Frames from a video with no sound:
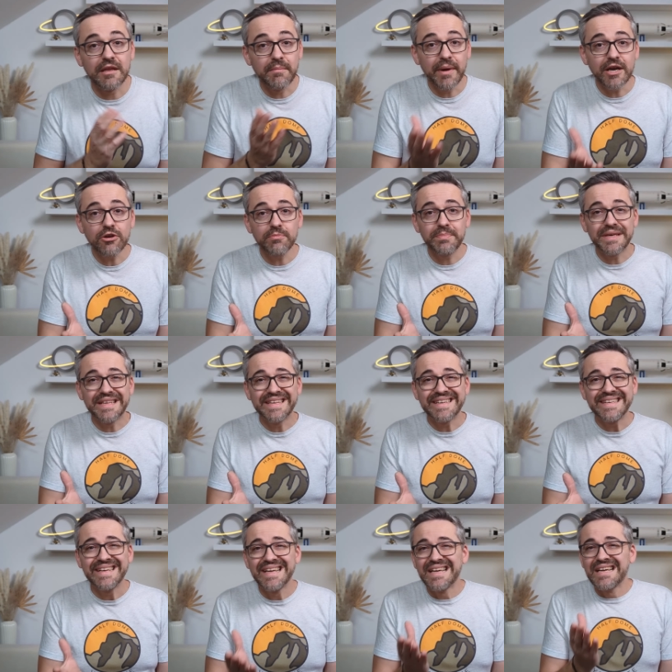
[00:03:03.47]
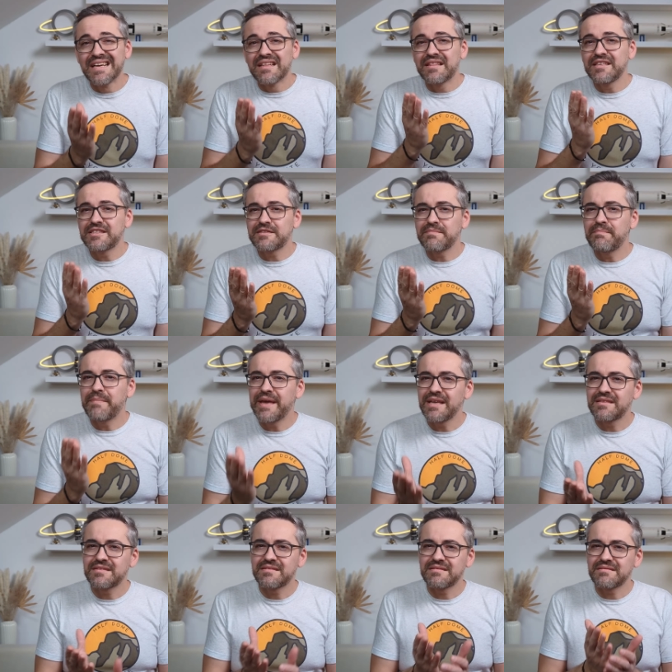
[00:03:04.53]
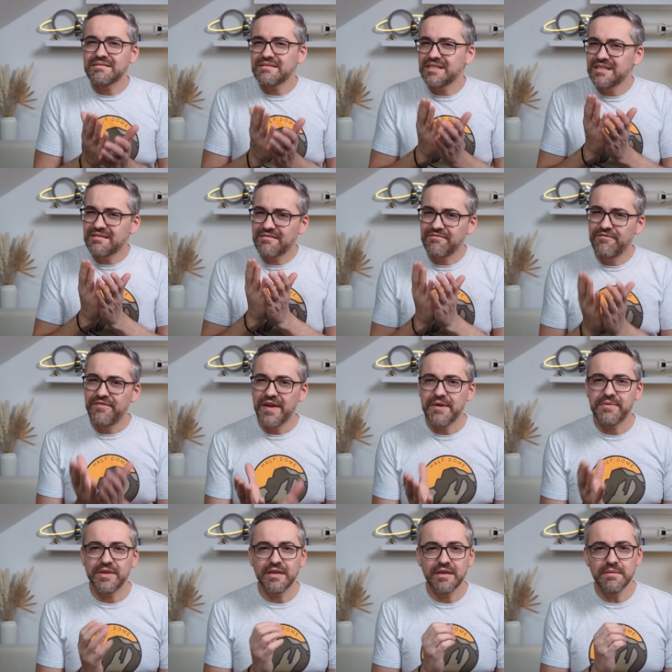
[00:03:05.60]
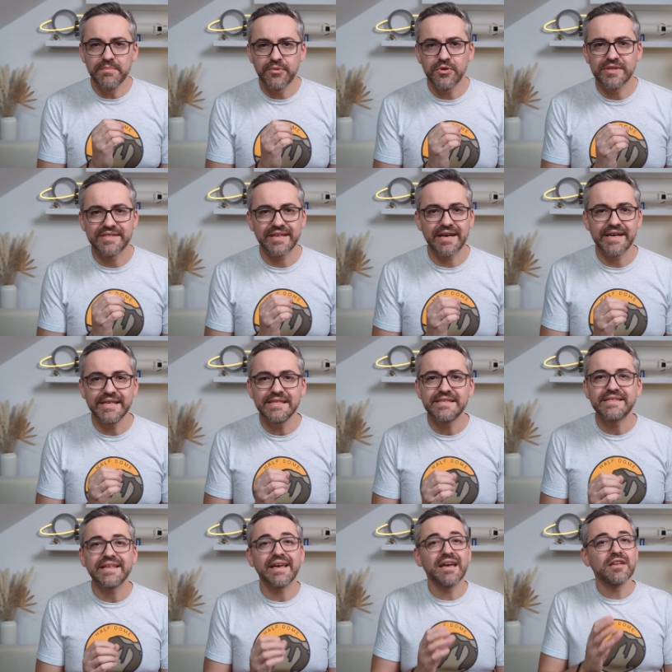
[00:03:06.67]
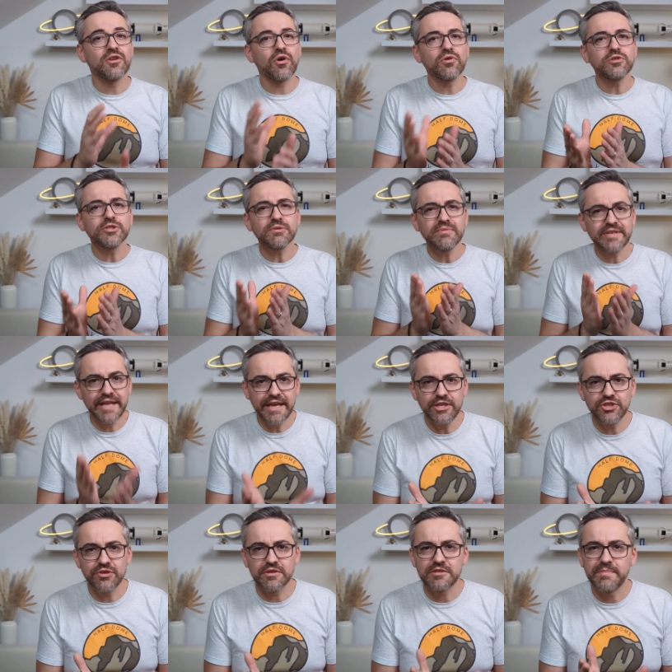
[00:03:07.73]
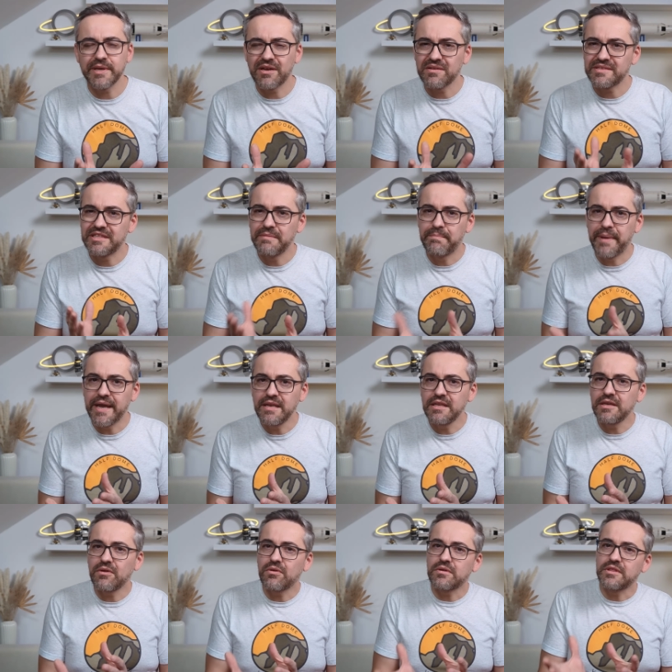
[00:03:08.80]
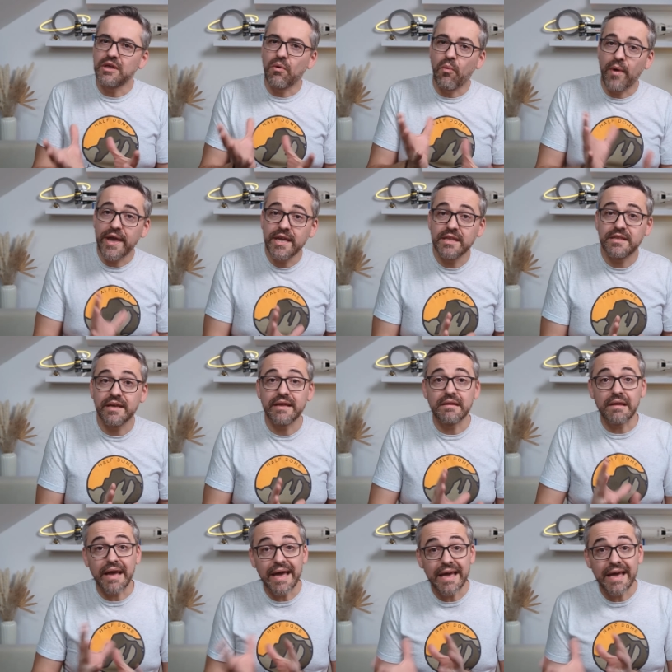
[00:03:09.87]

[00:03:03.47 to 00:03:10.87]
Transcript: In my opinion, this makes it very imprecise and also dangerous because depending on the weight and